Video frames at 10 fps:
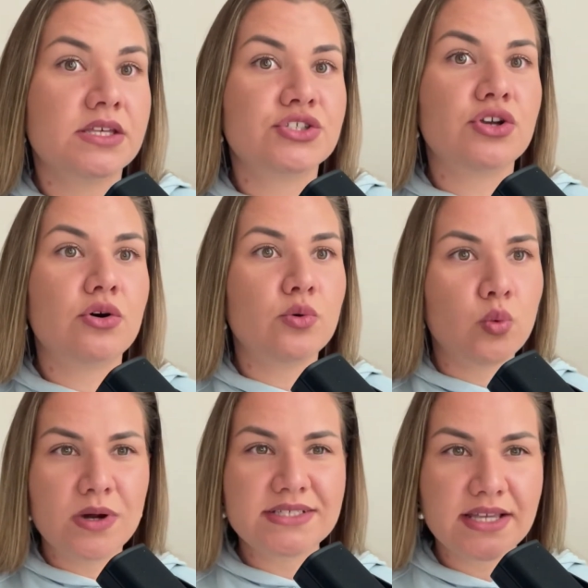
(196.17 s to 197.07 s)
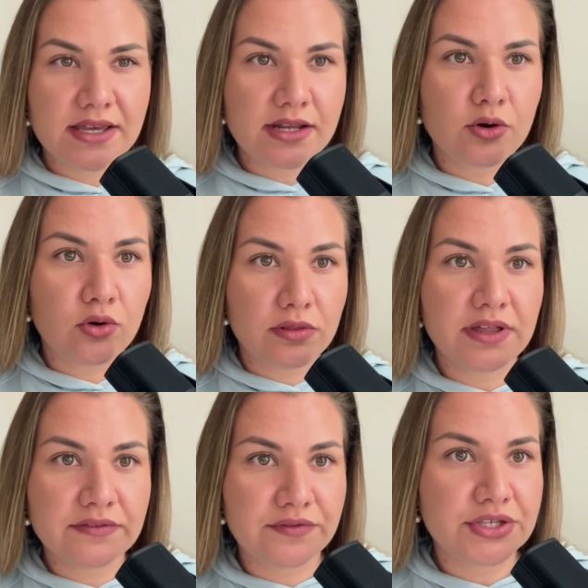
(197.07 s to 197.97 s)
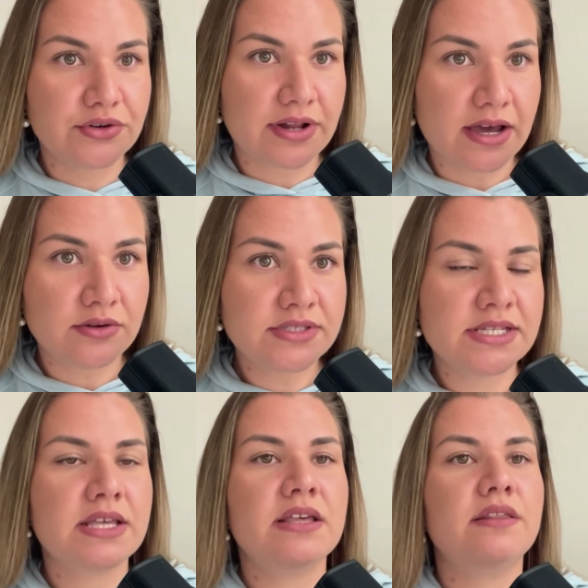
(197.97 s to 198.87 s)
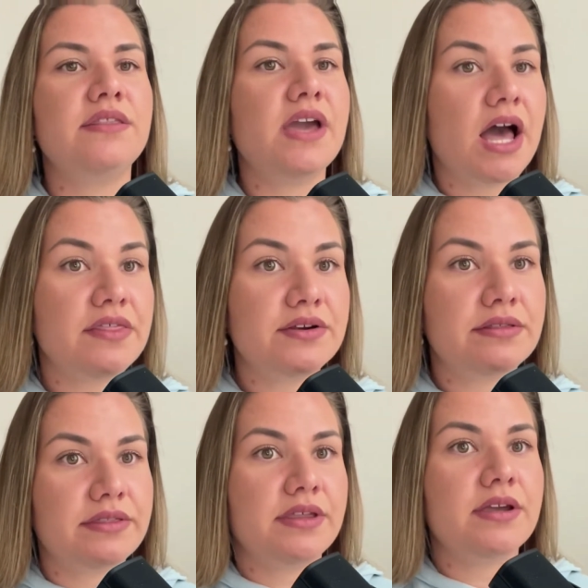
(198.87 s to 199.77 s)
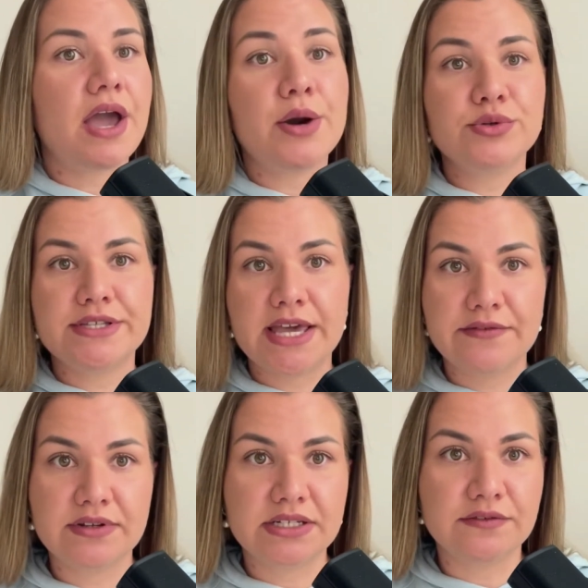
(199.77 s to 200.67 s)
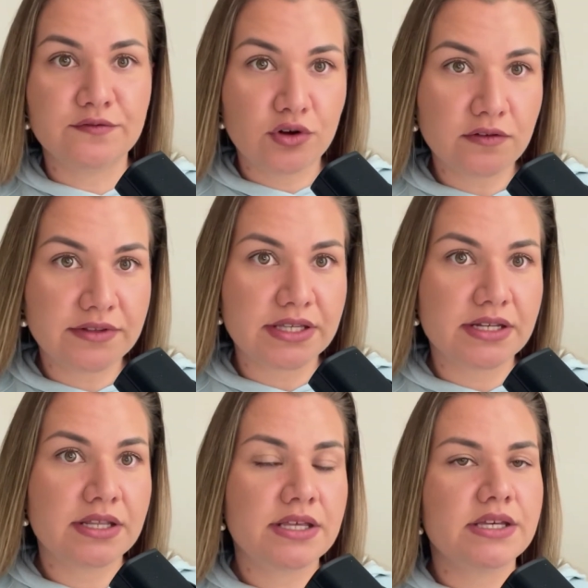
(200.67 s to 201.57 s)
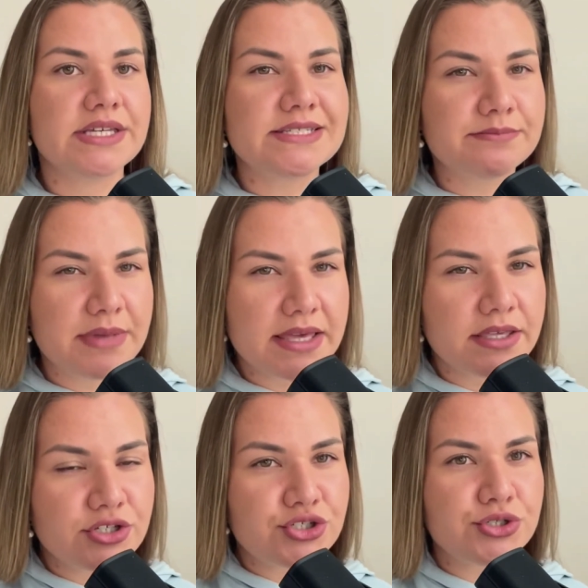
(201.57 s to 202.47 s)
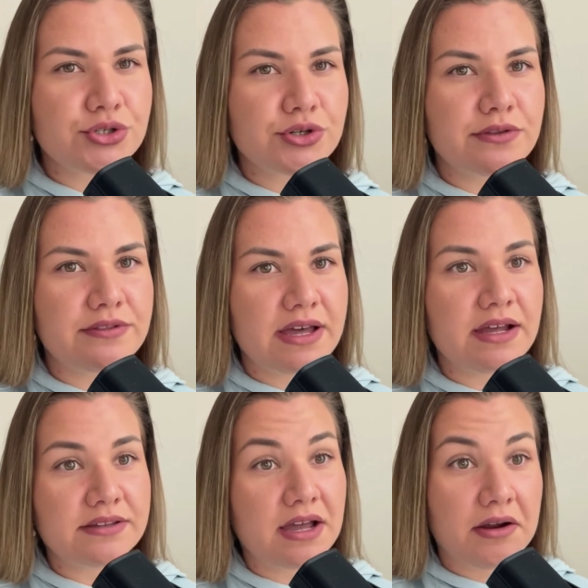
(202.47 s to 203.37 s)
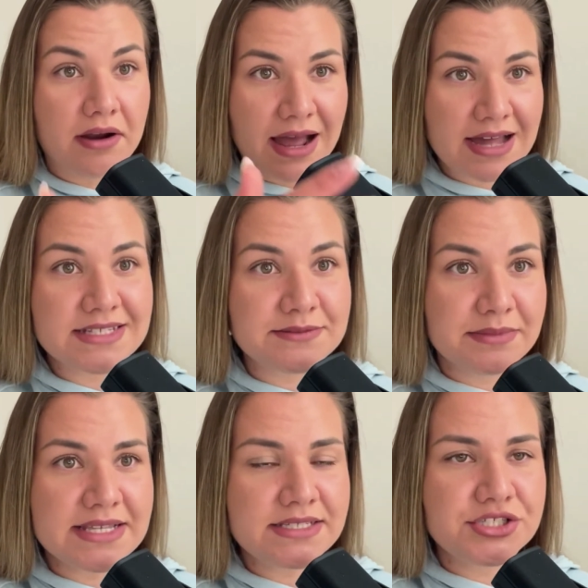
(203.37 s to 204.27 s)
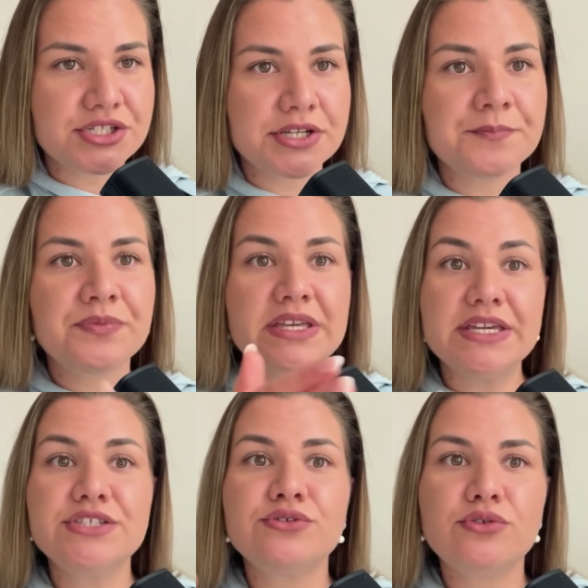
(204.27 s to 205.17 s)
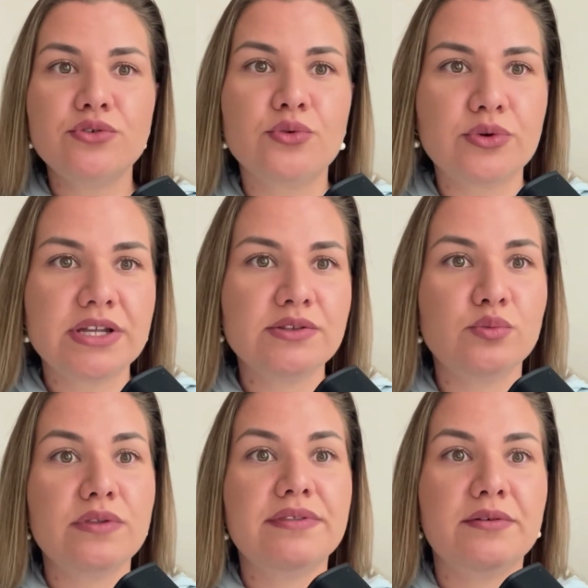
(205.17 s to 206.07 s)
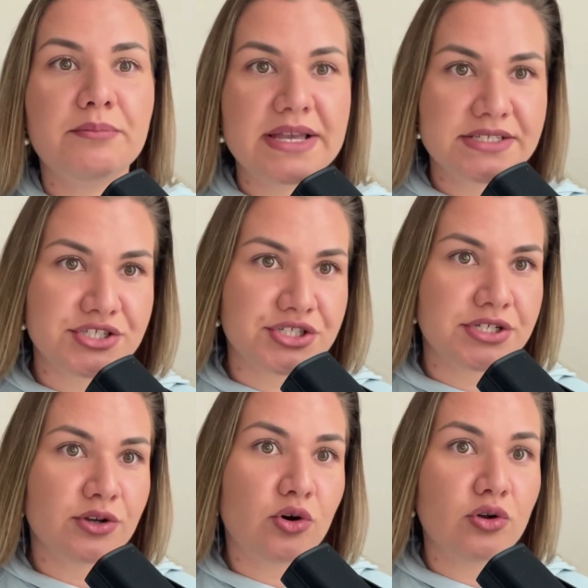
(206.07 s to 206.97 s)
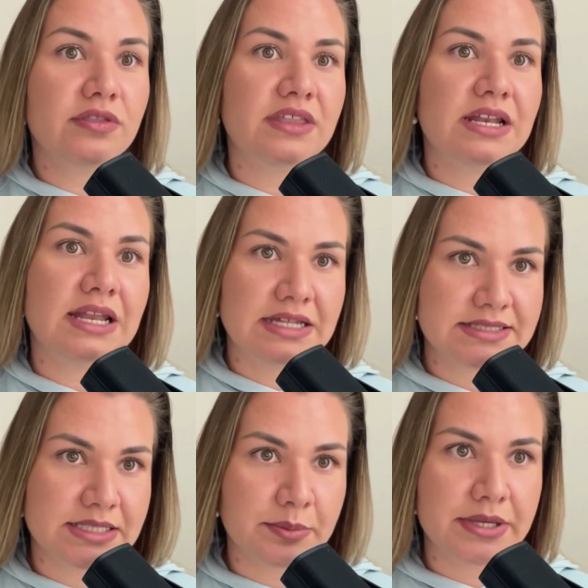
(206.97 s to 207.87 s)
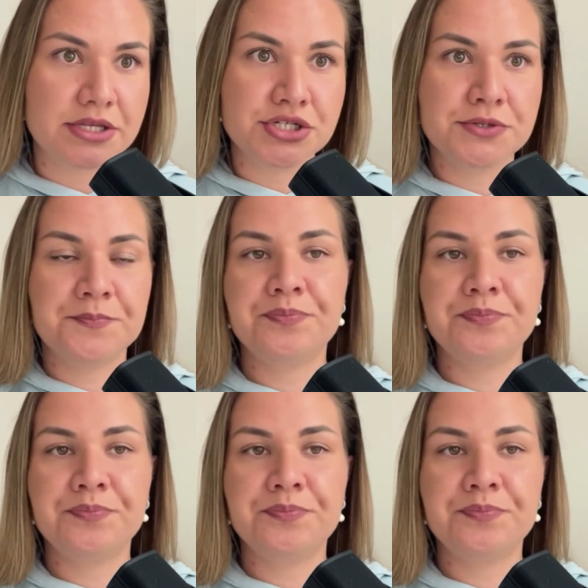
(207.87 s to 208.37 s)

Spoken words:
So once I had all that figured out, the other thing I was heavily involved in is making sure that our ads messaging is congruent with our messaging on the landing page.